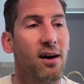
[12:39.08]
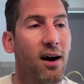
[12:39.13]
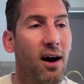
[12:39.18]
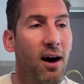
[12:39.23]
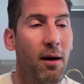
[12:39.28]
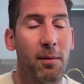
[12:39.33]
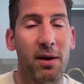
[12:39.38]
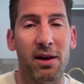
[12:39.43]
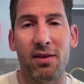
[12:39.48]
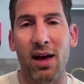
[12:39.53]

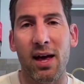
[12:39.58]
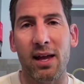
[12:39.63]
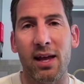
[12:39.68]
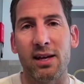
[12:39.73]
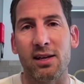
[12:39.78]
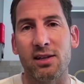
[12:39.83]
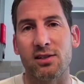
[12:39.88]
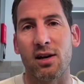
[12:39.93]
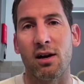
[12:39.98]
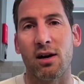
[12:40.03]
I mean, that
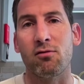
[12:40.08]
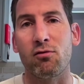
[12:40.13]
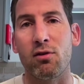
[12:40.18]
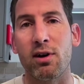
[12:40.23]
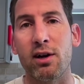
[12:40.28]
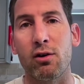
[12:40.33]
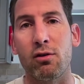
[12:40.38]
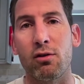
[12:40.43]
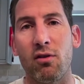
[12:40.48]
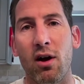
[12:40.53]
is
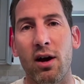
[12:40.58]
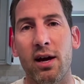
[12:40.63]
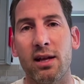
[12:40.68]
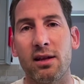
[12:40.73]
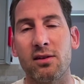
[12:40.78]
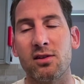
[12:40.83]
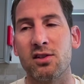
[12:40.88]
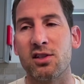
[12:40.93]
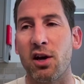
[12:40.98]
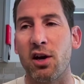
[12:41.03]
unreal, right?
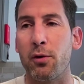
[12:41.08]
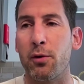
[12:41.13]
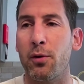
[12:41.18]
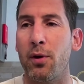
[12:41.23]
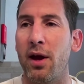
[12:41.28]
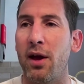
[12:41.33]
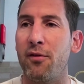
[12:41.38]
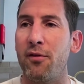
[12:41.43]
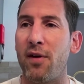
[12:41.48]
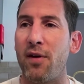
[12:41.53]
So
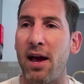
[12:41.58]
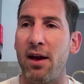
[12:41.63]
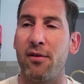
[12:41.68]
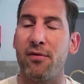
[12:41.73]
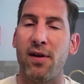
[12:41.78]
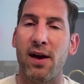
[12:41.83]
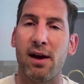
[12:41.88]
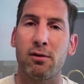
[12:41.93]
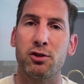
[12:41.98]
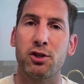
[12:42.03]
if
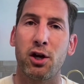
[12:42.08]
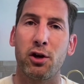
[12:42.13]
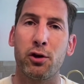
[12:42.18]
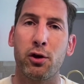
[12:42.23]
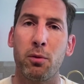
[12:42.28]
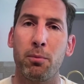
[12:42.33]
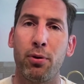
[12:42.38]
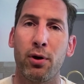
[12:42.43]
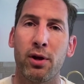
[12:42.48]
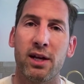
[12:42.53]
Aljo
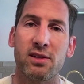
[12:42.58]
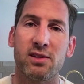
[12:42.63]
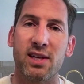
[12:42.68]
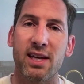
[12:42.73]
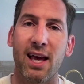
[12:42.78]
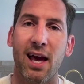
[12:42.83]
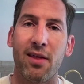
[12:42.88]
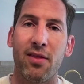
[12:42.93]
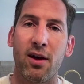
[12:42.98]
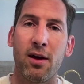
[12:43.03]
can put it
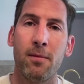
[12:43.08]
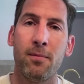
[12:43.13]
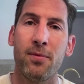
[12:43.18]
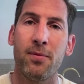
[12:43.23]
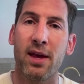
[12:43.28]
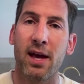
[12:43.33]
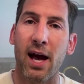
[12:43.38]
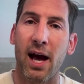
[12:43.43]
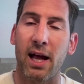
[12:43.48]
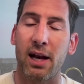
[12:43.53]
together,
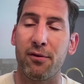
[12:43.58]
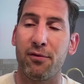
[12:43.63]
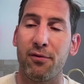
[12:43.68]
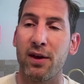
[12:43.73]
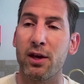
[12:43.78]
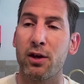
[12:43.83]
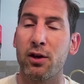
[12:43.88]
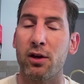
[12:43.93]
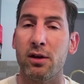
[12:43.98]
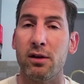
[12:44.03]
and if
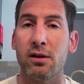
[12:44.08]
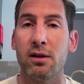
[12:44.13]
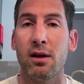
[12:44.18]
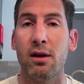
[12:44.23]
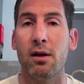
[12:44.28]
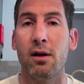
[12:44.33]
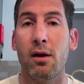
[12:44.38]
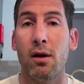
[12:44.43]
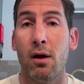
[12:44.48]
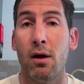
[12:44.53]
he can
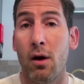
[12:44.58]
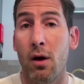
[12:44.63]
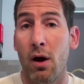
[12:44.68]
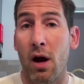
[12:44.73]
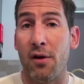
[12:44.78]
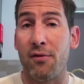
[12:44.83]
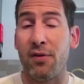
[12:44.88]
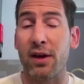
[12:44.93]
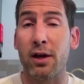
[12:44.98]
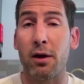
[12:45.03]

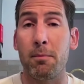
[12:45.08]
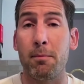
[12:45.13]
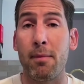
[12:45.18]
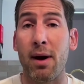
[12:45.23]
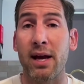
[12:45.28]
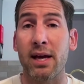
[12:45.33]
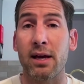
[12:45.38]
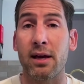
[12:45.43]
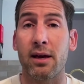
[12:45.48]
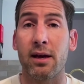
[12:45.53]

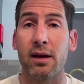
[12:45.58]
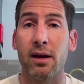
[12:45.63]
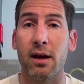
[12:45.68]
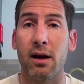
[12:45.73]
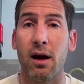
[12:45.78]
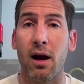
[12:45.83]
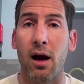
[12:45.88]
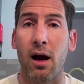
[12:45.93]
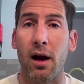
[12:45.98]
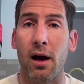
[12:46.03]
make
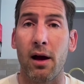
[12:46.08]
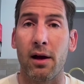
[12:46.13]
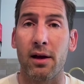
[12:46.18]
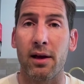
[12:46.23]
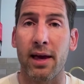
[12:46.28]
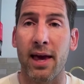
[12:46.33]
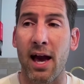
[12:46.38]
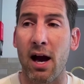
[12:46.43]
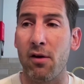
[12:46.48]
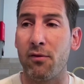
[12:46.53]

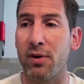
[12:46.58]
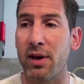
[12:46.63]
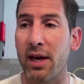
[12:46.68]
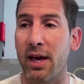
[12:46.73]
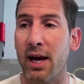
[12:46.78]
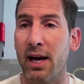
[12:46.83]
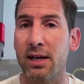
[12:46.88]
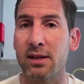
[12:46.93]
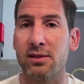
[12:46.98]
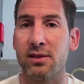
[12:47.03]
Calvin
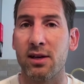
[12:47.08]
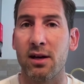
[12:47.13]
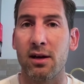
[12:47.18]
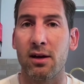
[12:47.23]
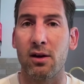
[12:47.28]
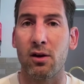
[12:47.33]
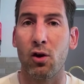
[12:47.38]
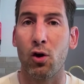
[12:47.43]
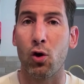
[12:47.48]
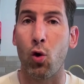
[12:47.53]

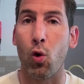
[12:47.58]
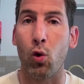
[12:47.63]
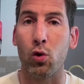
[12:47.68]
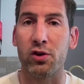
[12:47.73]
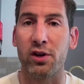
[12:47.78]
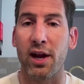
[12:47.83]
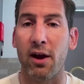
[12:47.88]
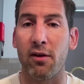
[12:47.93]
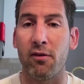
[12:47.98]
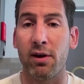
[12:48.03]
Kattar look
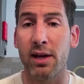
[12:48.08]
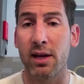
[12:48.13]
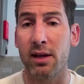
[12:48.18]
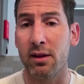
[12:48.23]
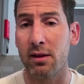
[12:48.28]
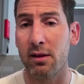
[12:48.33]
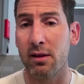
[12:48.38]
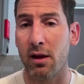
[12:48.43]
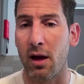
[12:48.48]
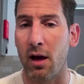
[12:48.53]
ordinary,
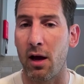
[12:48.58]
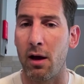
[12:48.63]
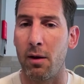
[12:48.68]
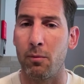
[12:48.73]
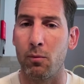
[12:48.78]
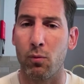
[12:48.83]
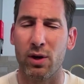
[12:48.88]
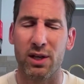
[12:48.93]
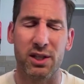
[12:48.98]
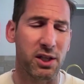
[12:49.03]

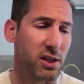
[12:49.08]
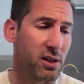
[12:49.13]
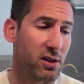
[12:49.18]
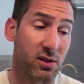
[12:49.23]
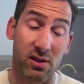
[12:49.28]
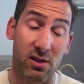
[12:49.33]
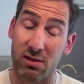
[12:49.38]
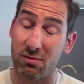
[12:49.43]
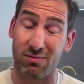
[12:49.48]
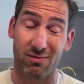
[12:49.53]
which
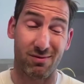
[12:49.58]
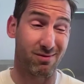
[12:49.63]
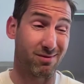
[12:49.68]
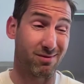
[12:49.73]
is